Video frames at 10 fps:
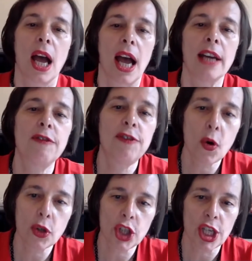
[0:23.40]

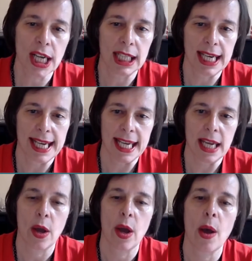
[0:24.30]
unfortunately,
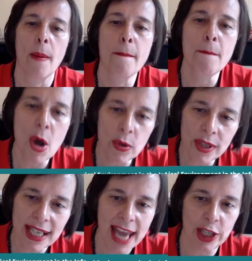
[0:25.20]

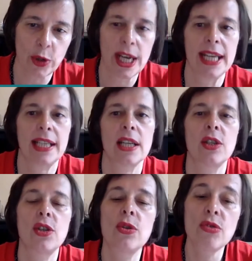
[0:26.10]
most
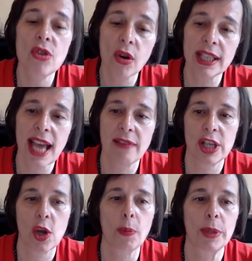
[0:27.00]
educators do not have
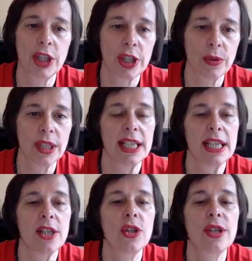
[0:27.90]
the opportunity
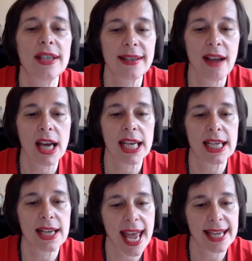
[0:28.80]
to
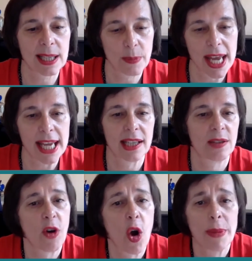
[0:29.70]
design their space
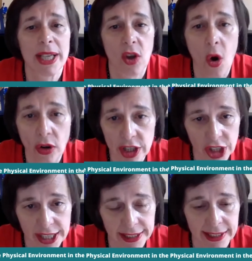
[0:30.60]
from its
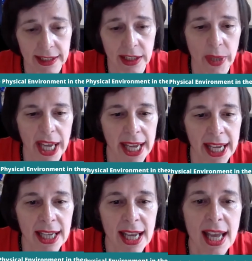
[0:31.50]
origins,
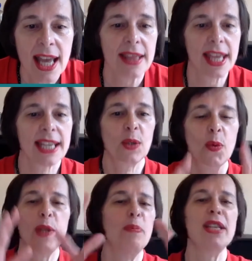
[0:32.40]
okay? This
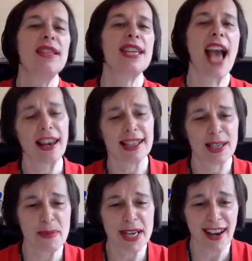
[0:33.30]
would be the
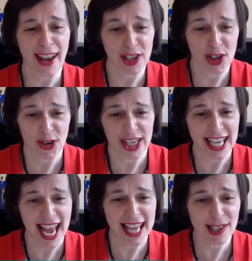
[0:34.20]
ultimate luxury,
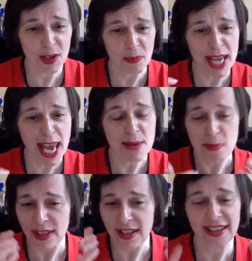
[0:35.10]
yes, to be
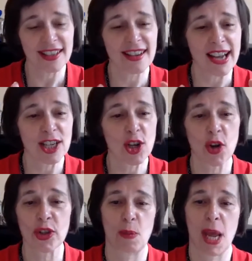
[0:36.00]
able to design your
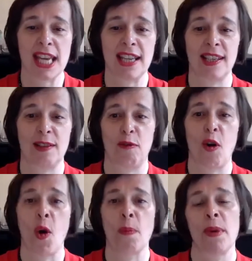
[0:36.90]
space
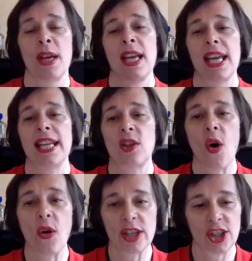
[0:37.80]
from its
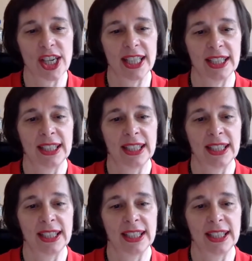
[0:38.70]
origin.